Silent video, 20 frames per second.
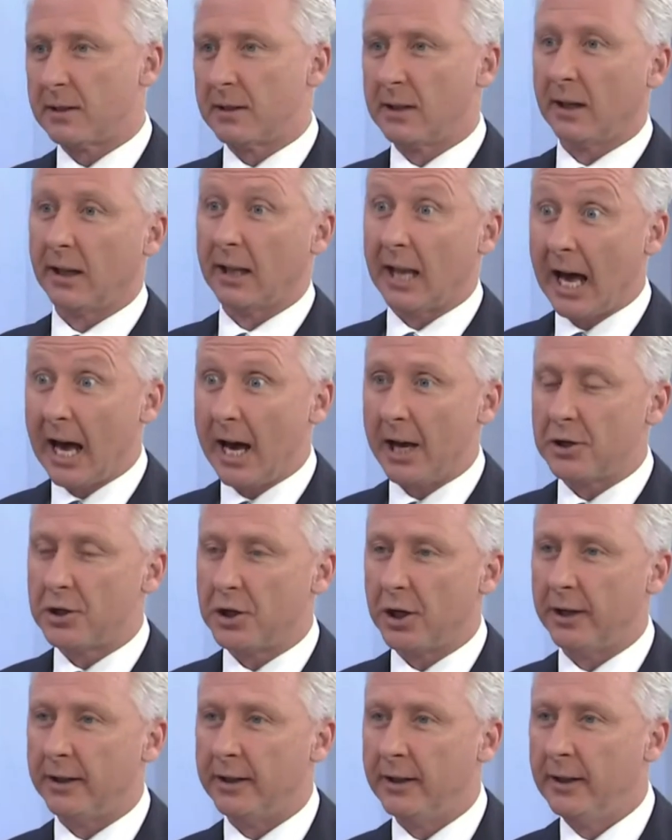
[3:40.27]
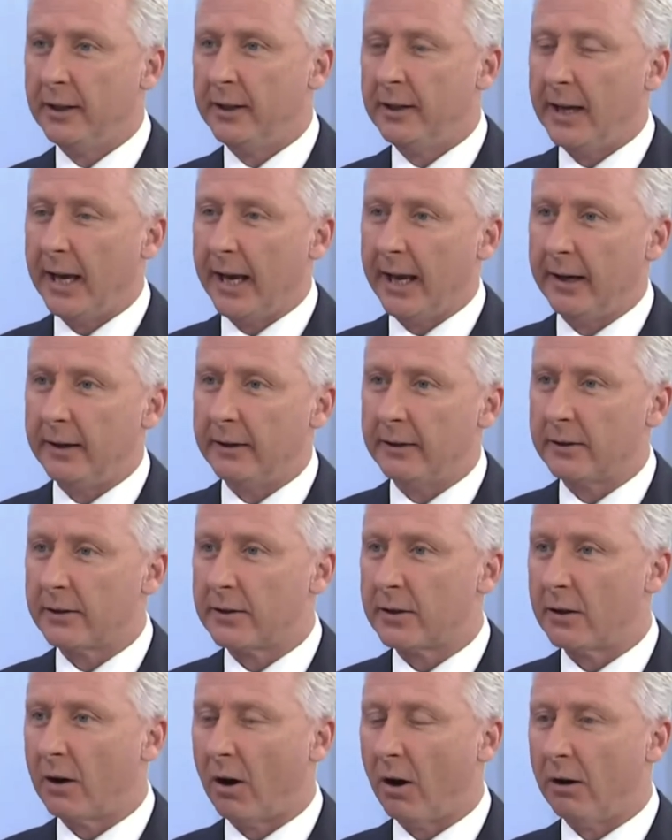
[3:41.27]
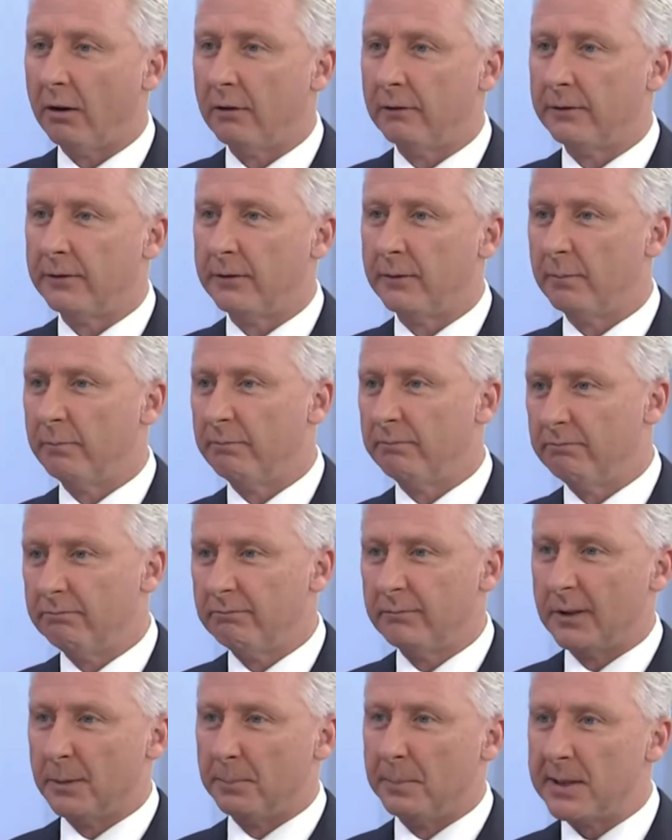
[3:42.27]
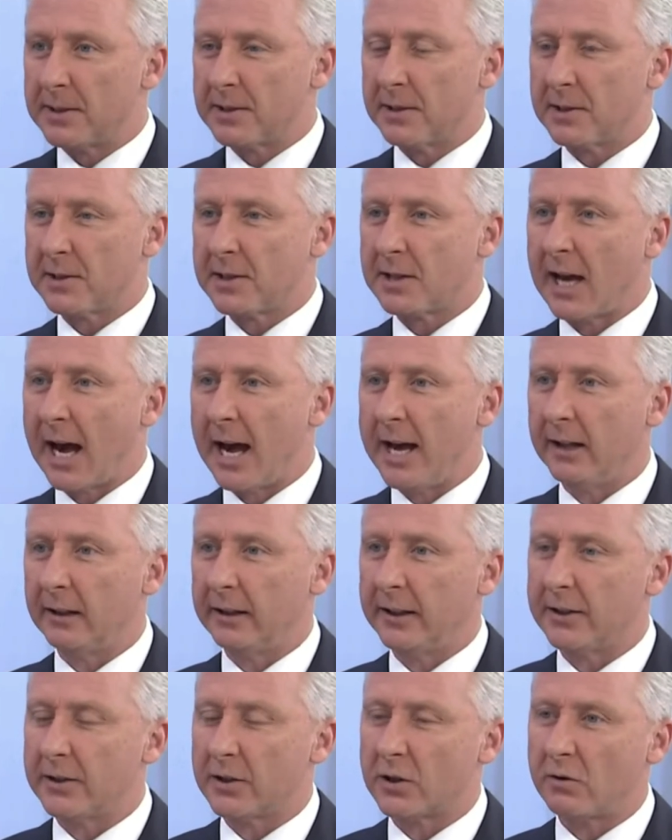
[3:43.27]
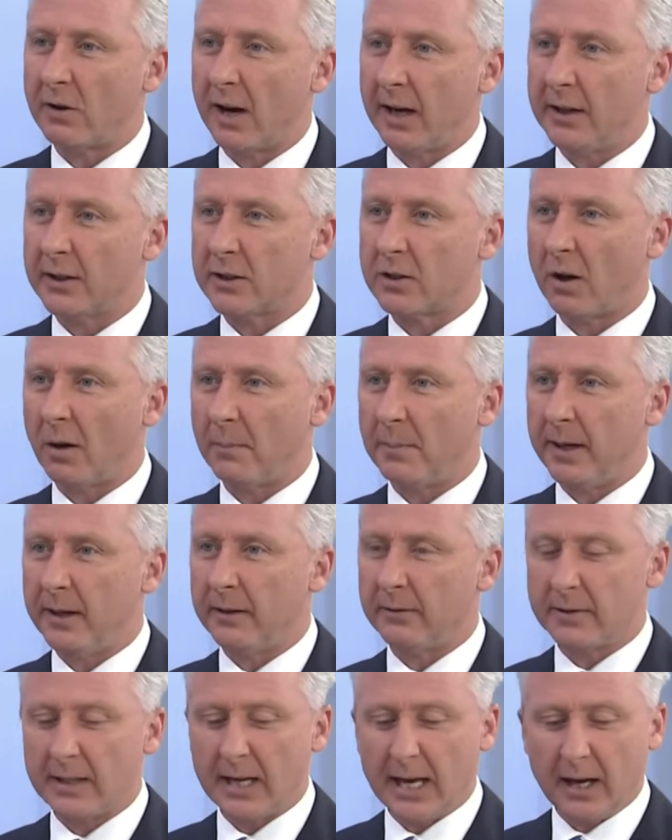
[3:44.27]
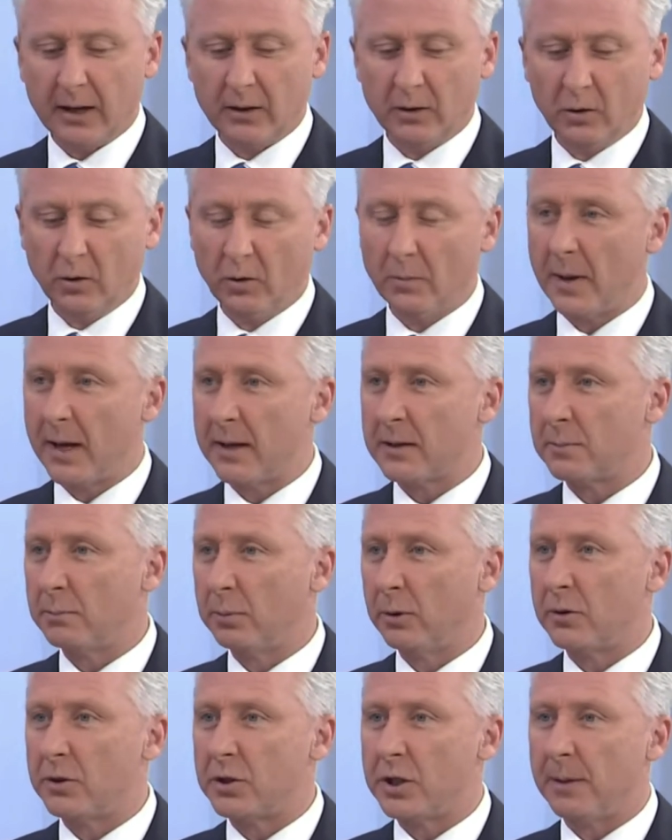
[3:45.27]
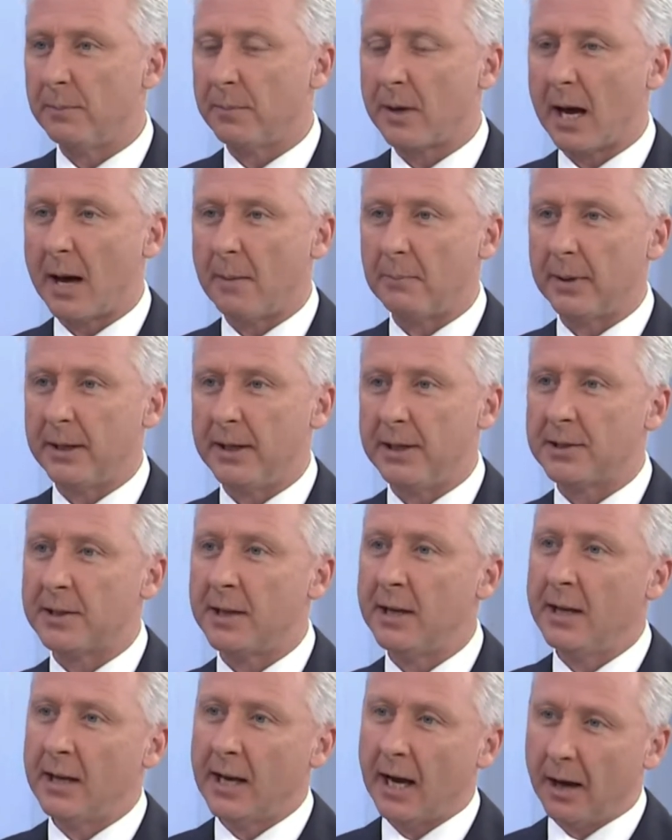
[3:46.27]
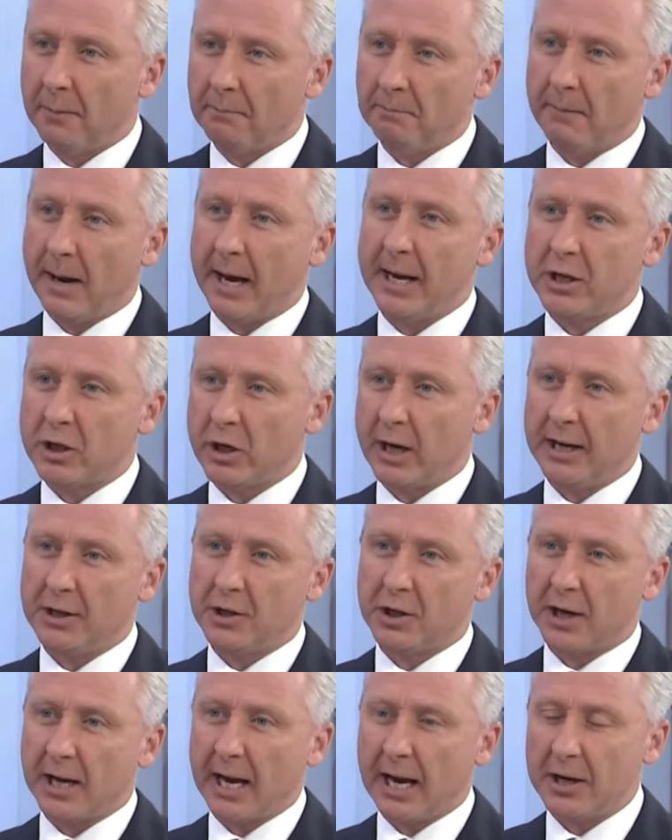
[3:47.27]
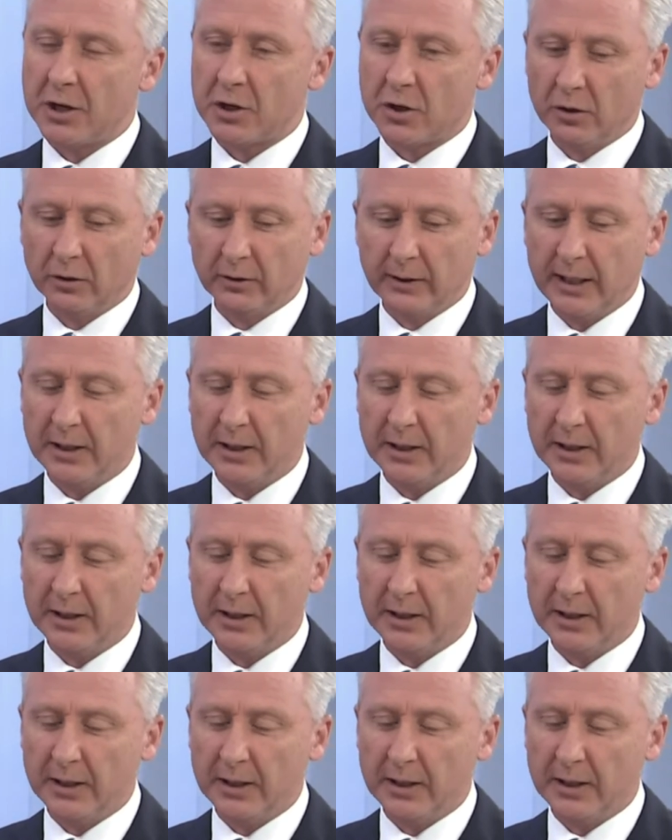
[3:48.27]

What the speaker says: the larger end of the business scale in Australia, top end of town almost, blue chip companies, major educational